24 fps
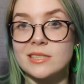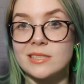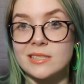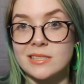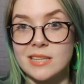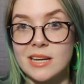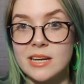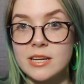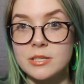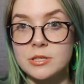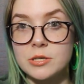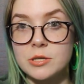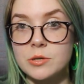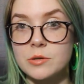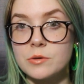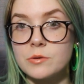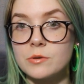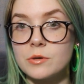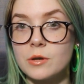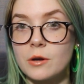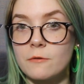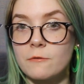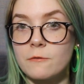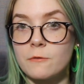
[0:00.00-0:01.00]
stay
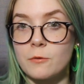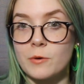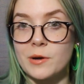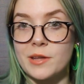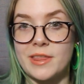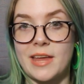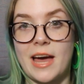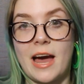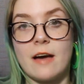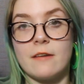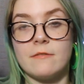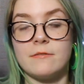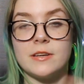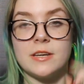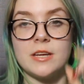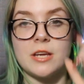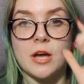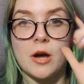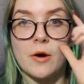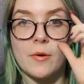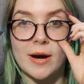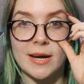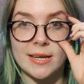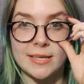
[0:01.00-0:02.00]
tuned for that video.